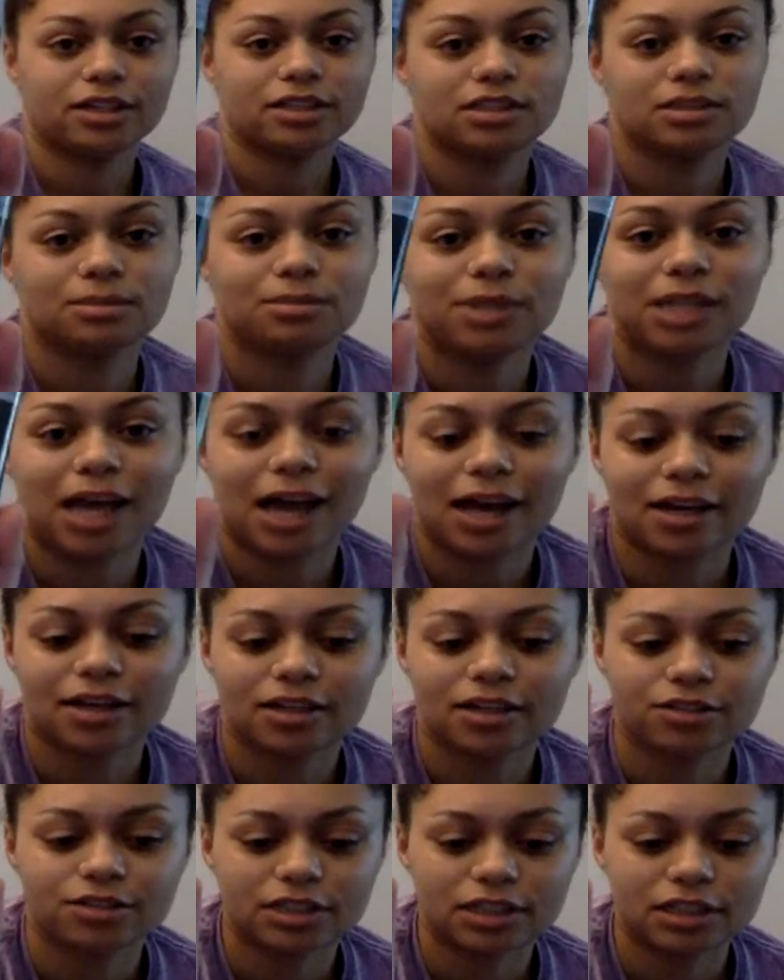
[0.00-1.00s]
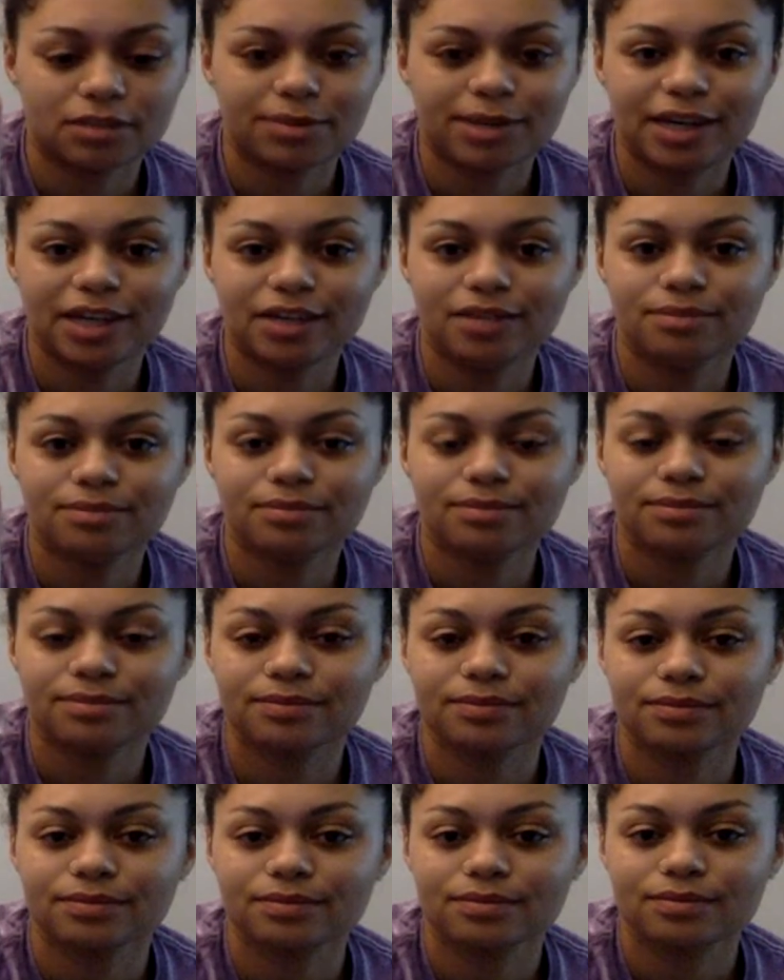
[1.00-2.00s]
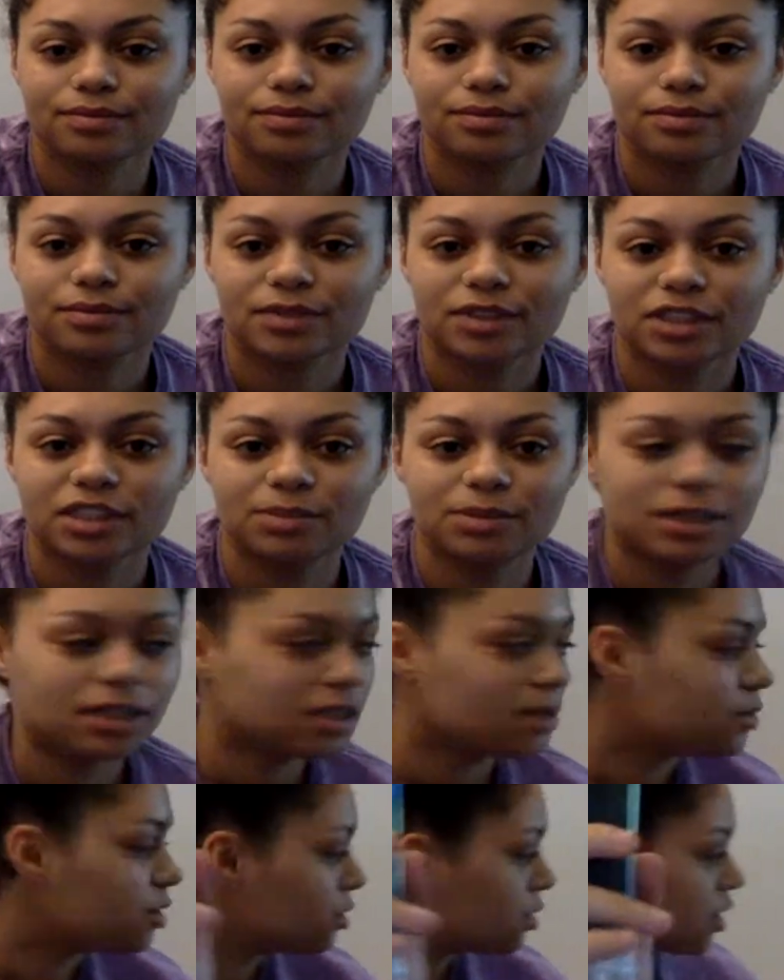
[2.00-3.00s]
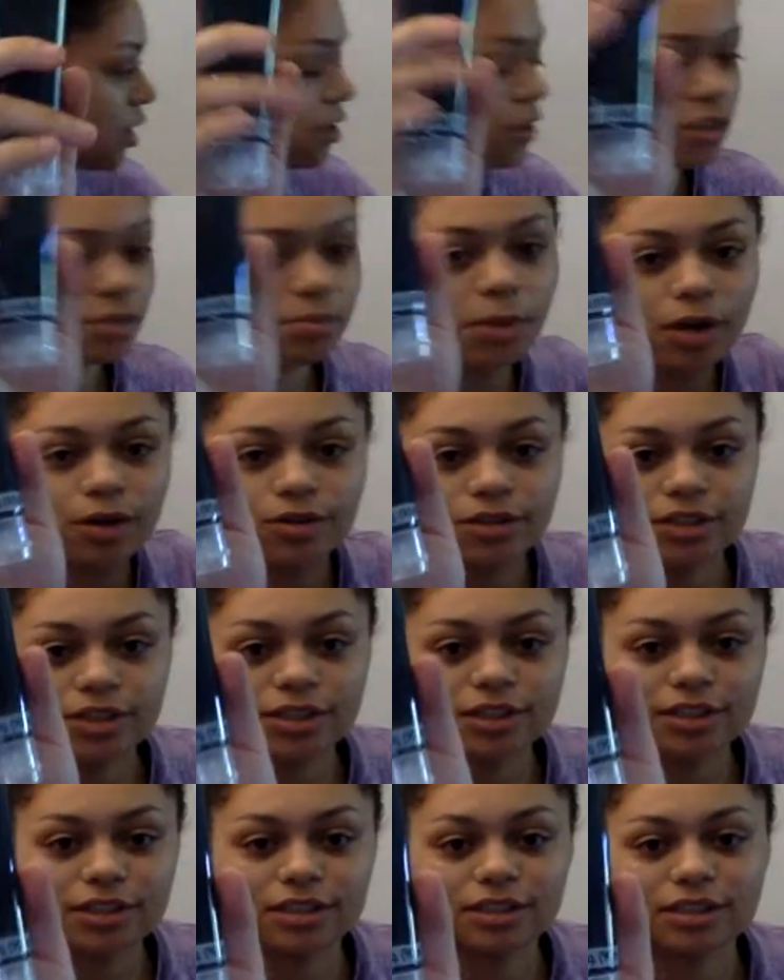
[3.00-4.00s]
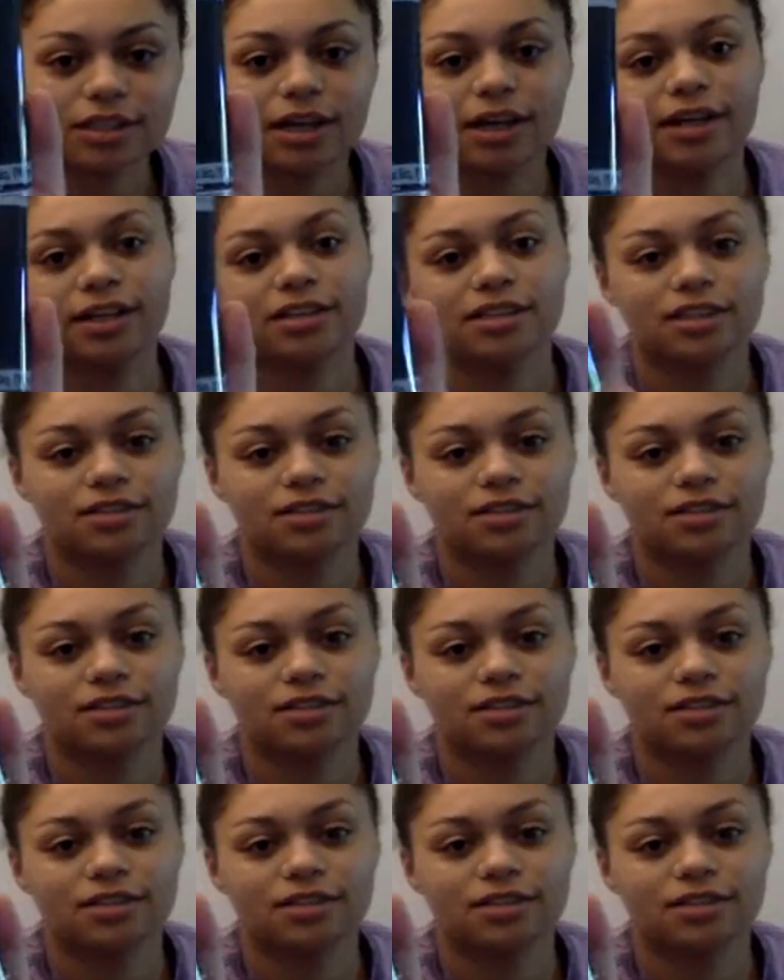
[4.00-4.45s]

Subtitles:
some black acrylic paint. Just because I'm doing all those posters and signs,